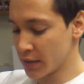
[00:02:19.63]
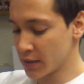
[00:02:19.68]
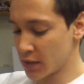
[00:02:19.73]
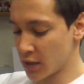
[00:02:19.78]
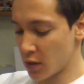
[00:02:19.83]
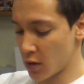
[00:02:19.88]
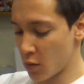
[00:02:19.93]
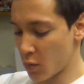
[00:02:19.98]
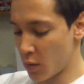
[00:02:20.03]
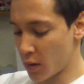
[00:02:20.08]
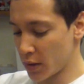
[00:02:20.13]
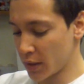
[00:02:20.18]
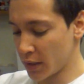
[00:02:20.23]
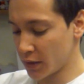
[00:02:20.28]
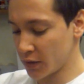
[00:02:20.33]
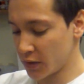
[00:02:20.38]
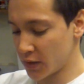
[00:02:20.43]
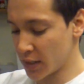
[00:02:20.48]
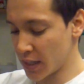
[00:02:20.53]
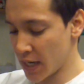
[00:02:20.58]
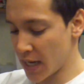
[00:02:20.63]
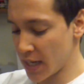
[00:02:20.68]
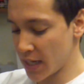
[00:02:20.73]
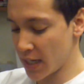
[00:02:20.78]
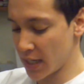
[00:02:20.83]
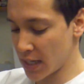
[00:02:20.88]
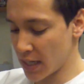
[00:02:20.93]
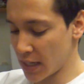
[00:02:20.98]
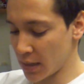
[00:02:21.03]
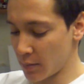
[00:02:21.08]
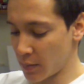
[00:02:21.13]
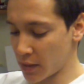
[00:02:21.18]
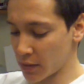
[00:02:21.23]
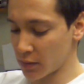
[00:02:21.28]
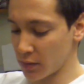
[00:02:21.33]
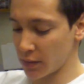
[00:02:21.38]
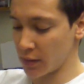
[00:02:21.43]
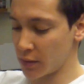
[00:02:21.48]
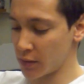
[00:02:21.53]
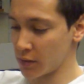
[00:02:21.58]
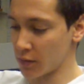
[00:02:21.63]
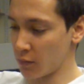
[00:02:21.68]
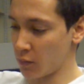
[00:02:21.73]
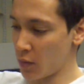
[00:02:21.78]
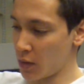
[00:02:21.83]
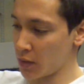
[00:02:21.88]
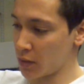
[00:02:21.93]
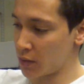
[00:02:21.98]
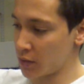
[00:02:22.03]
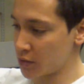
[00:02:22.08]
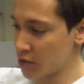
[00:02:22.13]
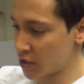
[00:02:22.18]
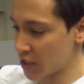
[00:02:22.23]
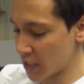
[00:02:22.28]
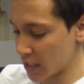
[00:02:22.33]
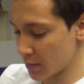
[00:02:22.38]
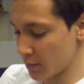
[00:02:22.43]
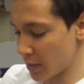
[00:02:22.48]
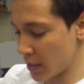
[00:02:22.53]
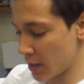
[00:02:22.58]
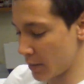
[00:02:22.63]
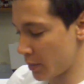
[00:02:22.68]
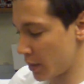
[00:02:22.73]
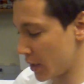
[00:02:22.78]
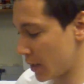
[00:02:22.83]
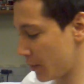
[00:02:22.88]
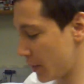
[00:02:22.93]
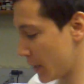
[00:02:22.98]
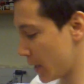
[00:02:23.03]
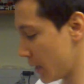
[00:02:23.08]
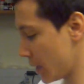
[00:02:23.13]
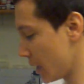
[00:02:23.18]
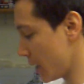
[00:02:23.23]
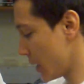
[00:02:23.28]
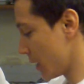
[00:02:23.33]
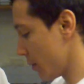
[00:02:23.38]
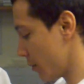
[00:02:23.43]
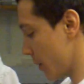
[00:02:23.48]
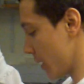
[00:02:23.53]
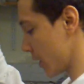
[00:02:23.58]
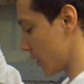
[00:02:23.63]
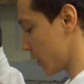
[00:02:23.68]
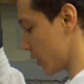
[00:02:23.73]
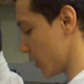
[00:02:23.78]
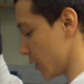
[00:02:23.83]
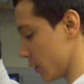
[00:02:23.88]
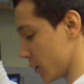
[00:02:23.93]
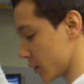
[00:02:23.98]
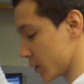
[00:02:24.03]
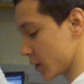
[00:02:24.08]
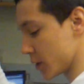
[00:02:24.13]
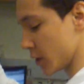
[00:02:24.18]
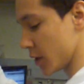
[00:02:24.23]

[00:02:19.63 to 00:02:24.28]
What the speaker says: So 189 microliters of water. Check my pipette, make sure it looks